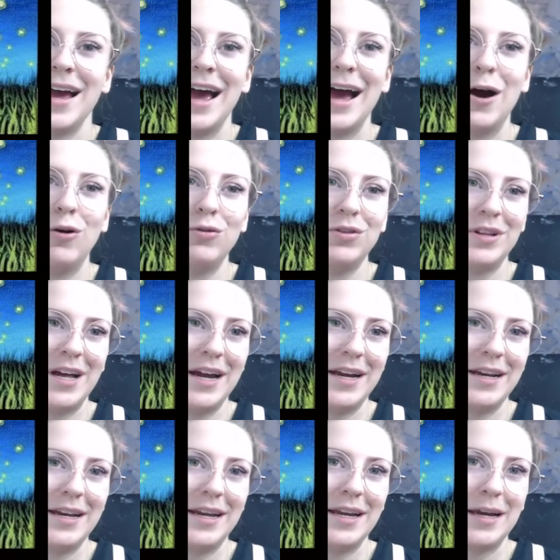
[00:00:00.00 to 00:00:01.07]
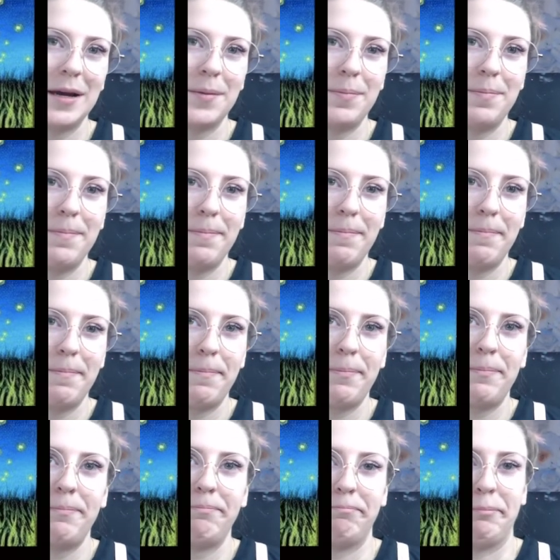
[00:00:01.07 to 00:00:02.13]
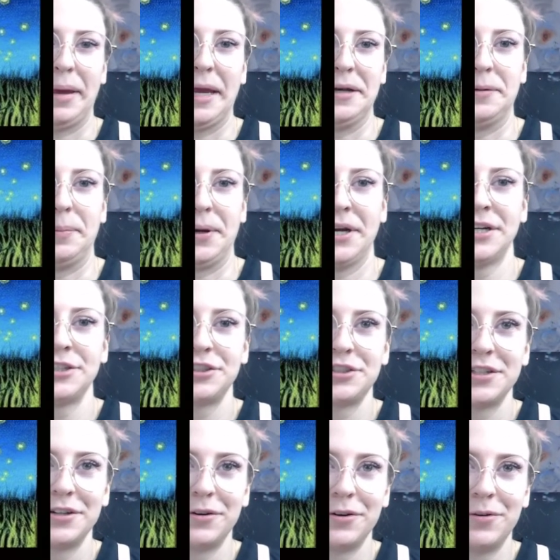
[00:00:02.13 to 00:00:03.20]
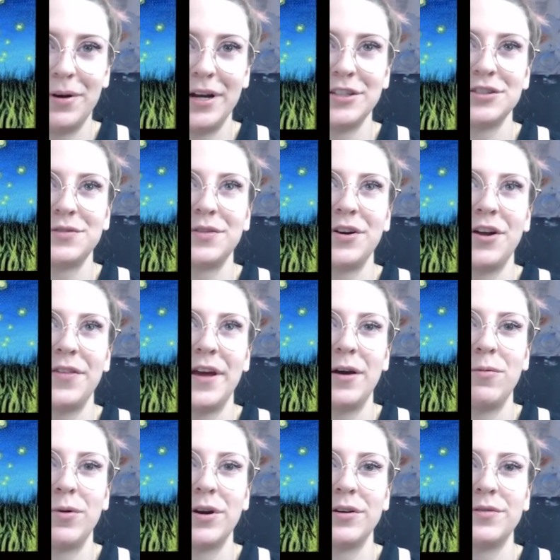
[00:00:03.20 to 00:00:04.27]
outlining paintbrush. I don't know why I just forgot that word